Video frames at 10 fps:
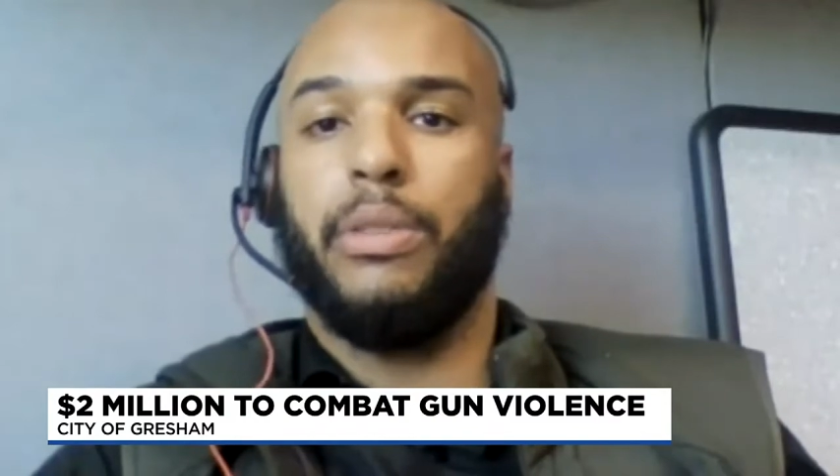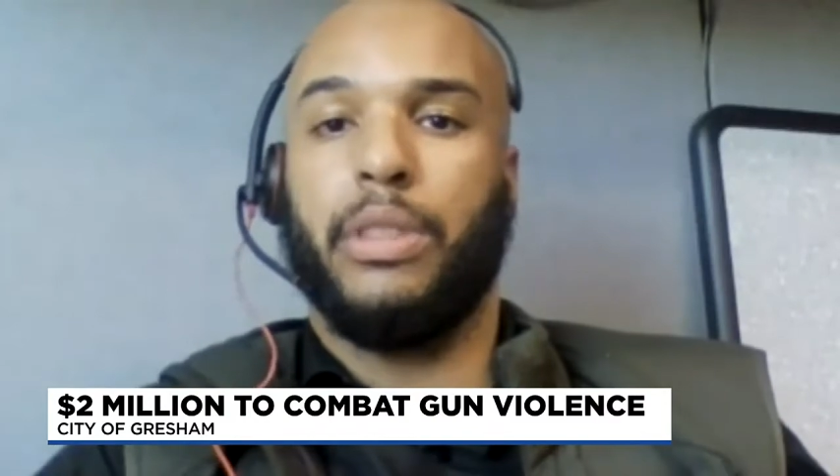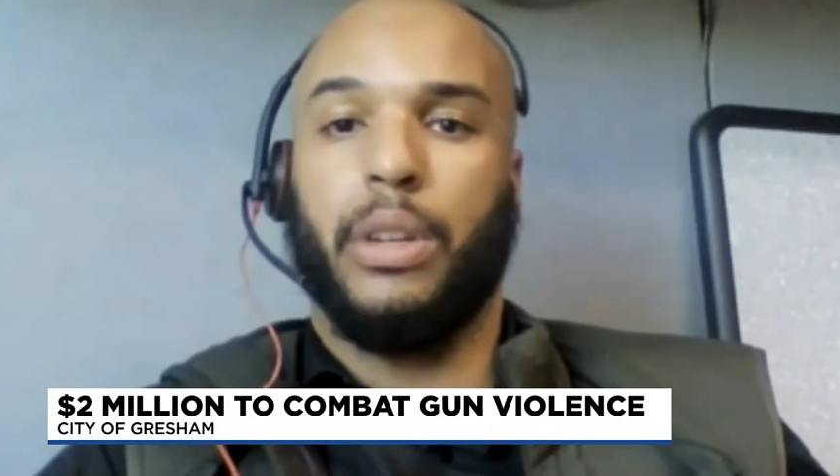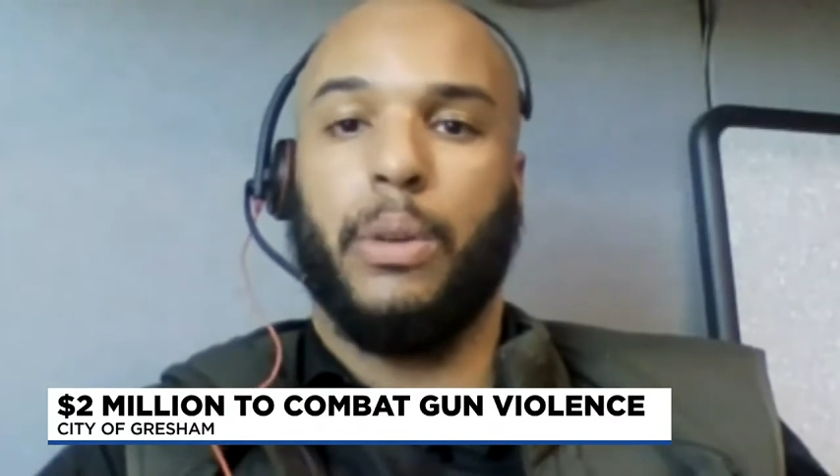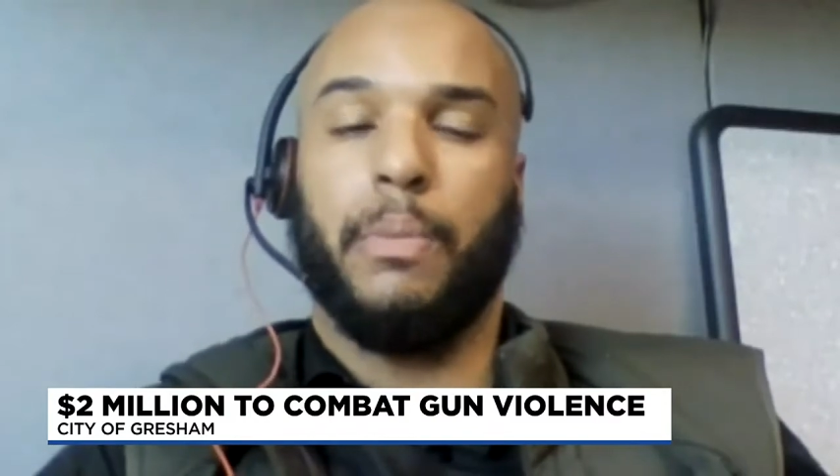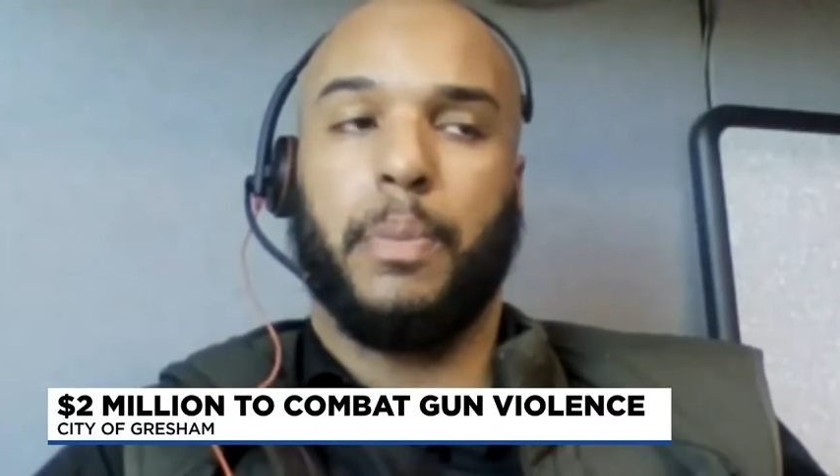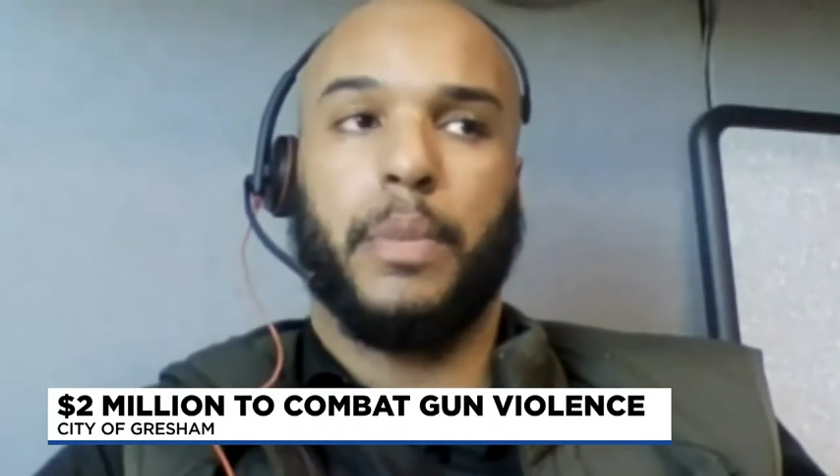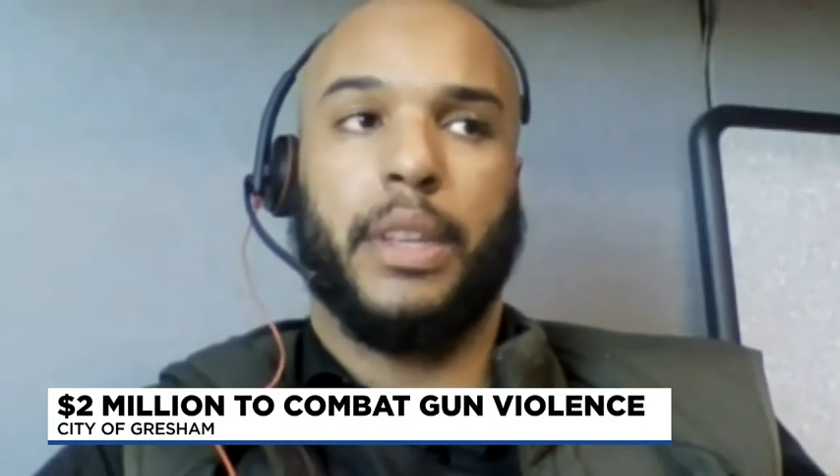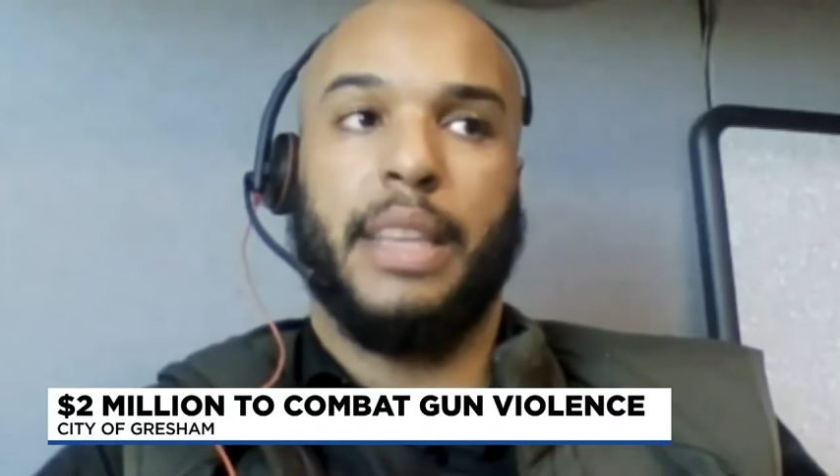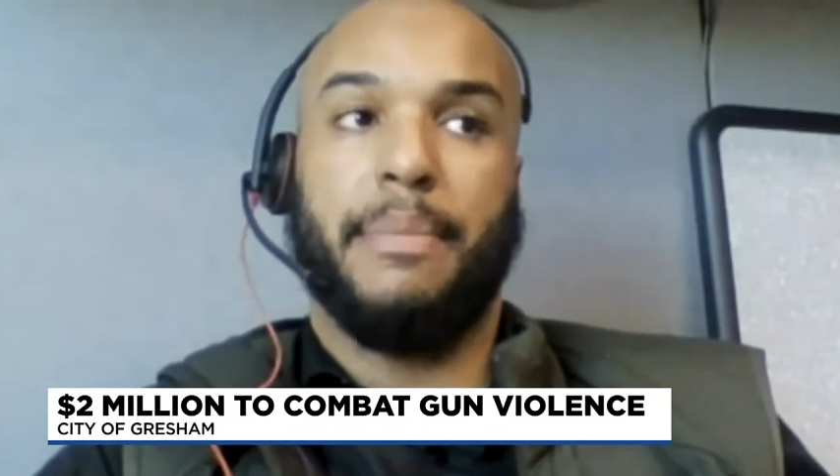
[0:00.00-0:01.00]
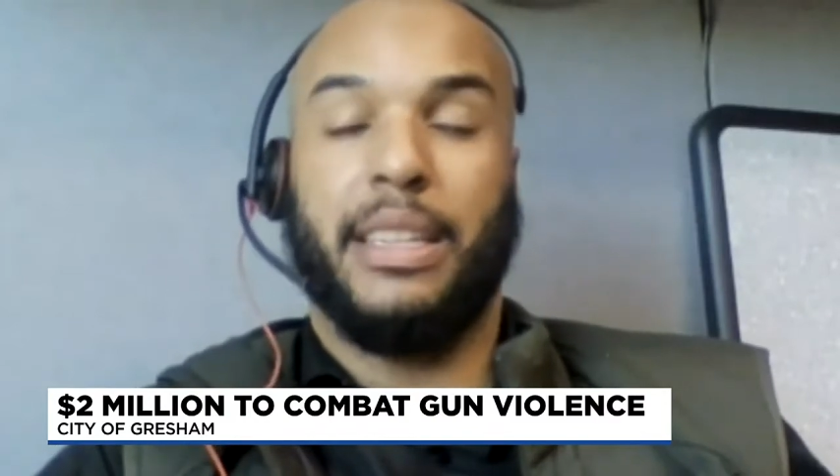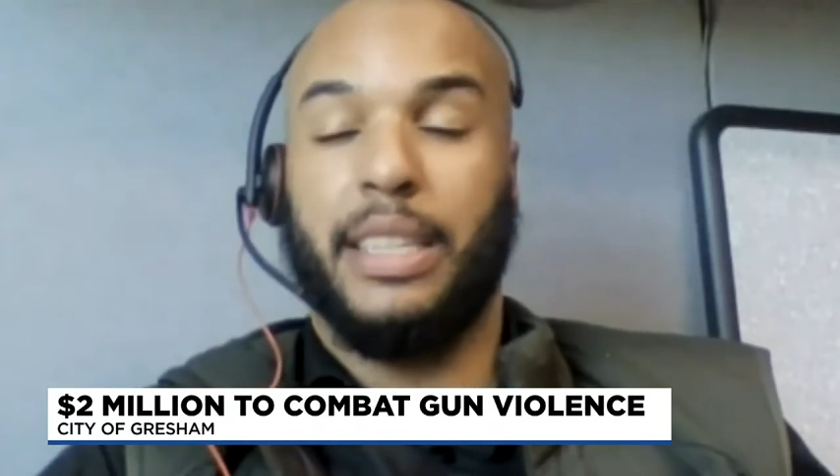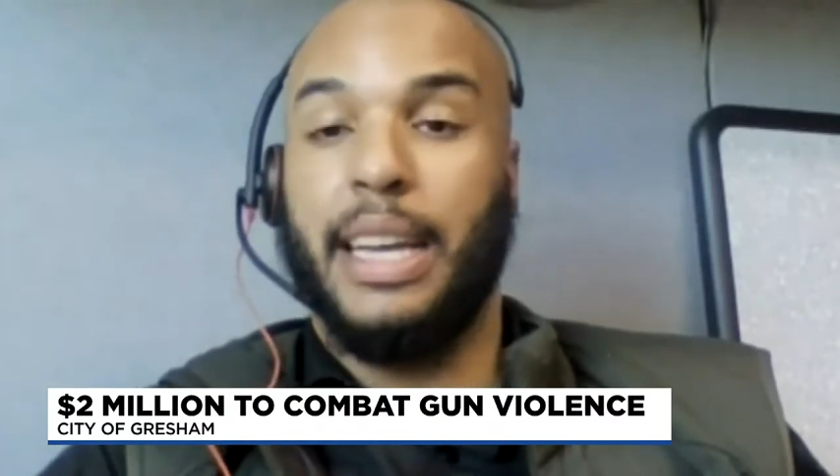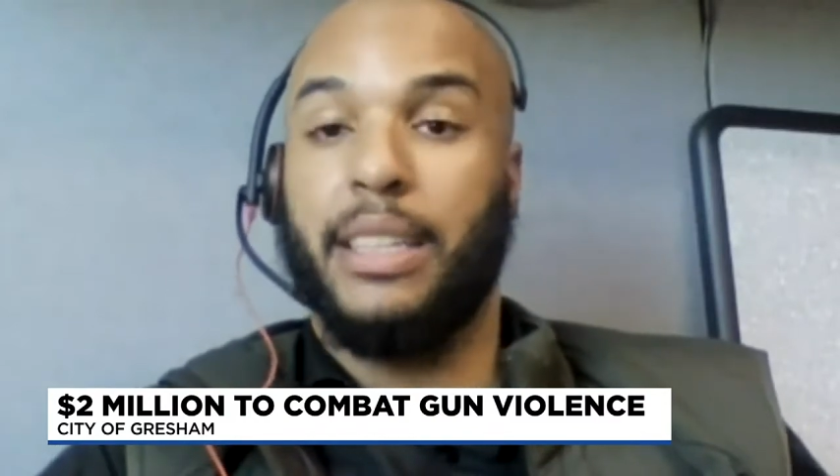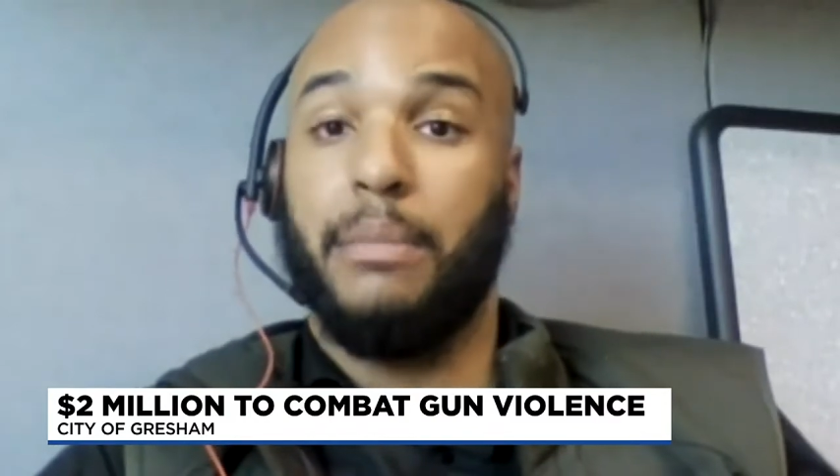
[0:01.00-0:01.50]
So they
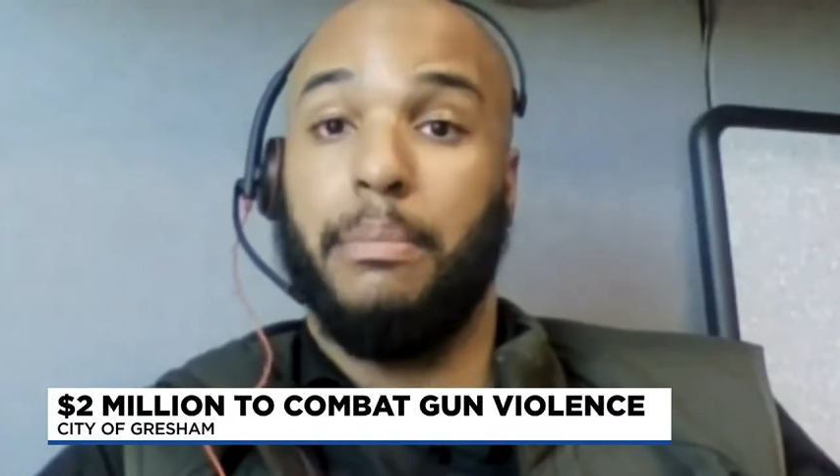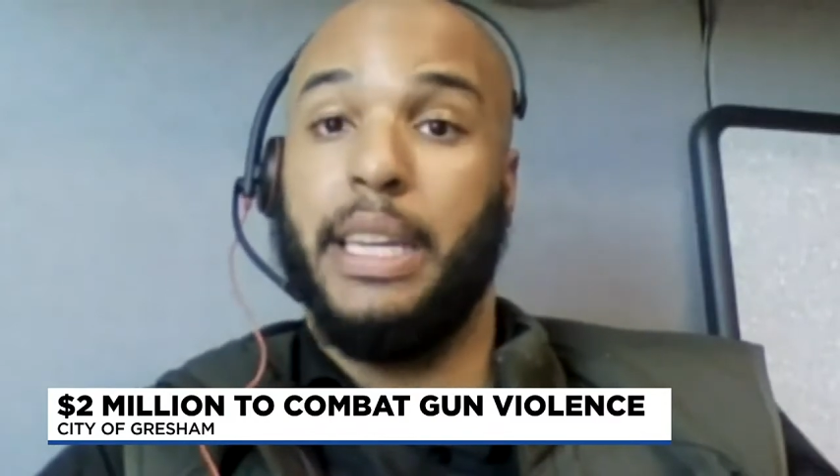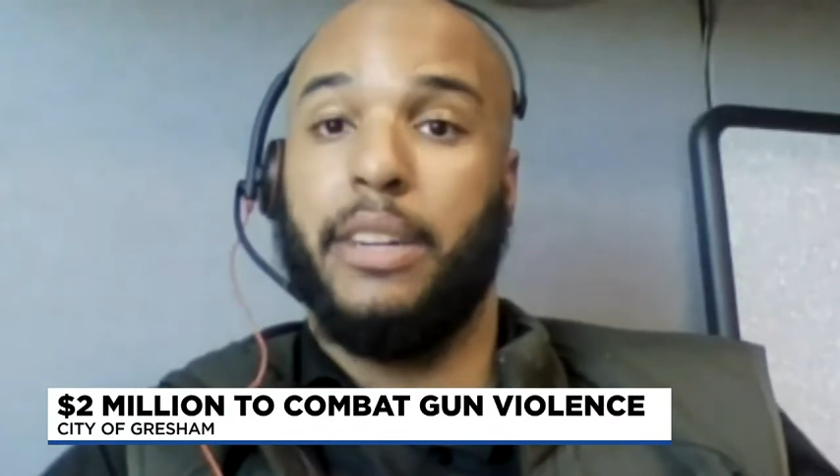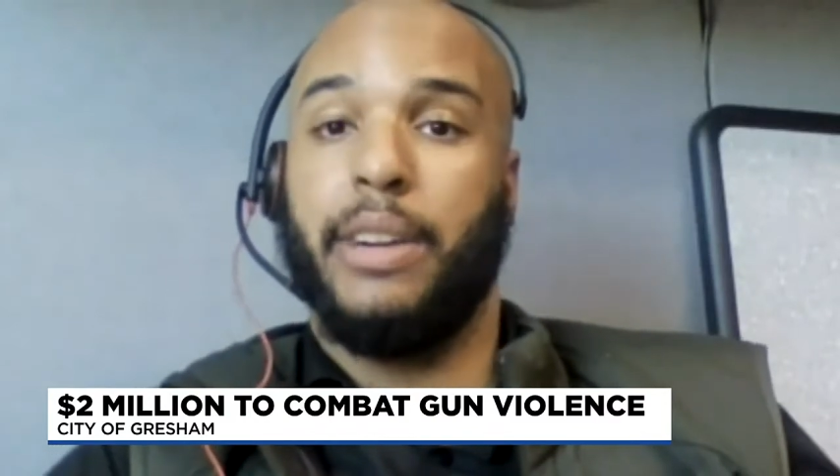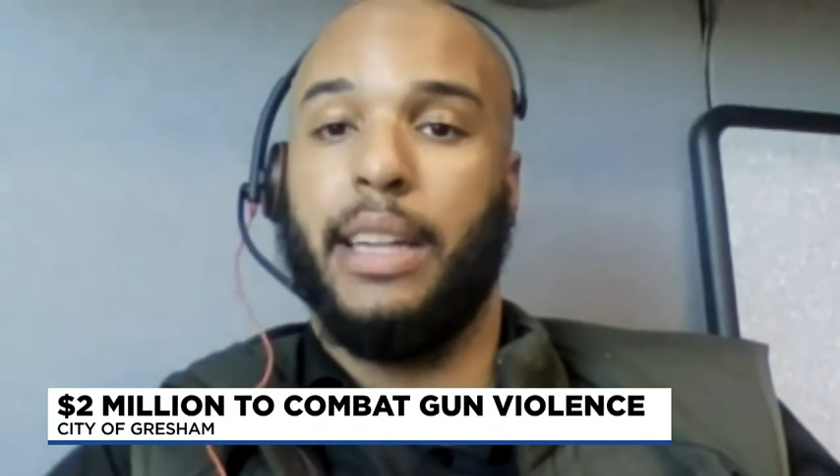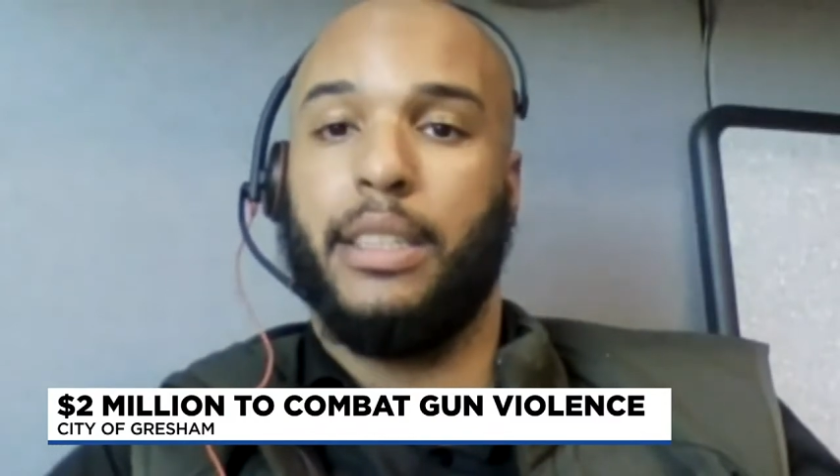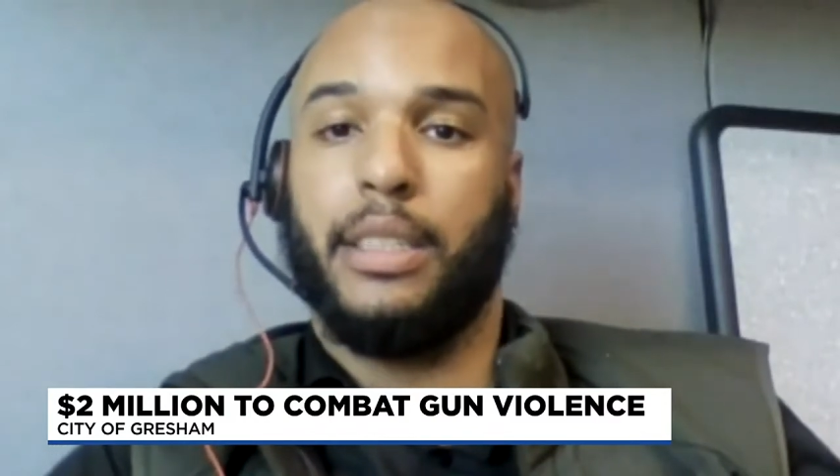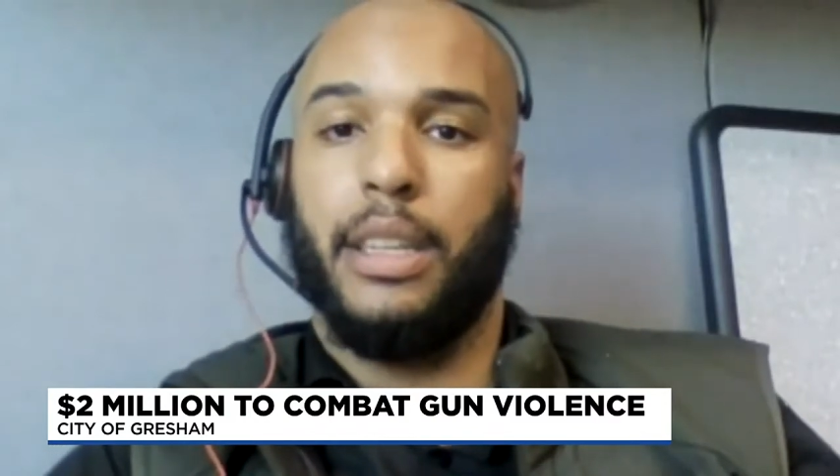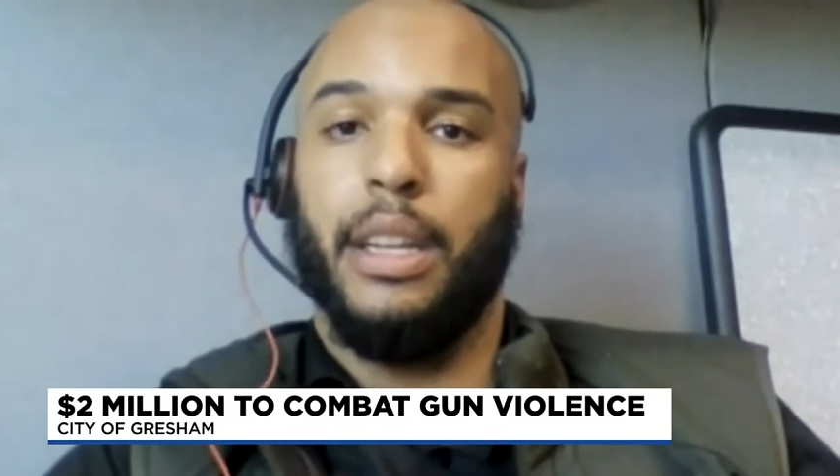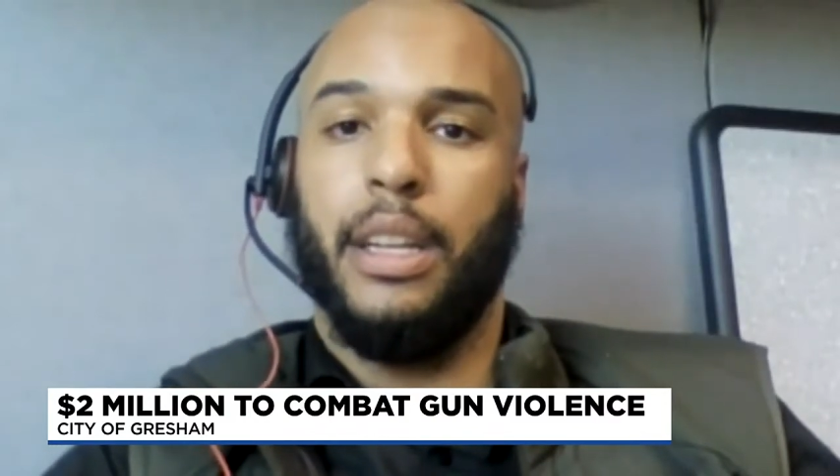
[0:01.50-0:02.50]
basically got some big grants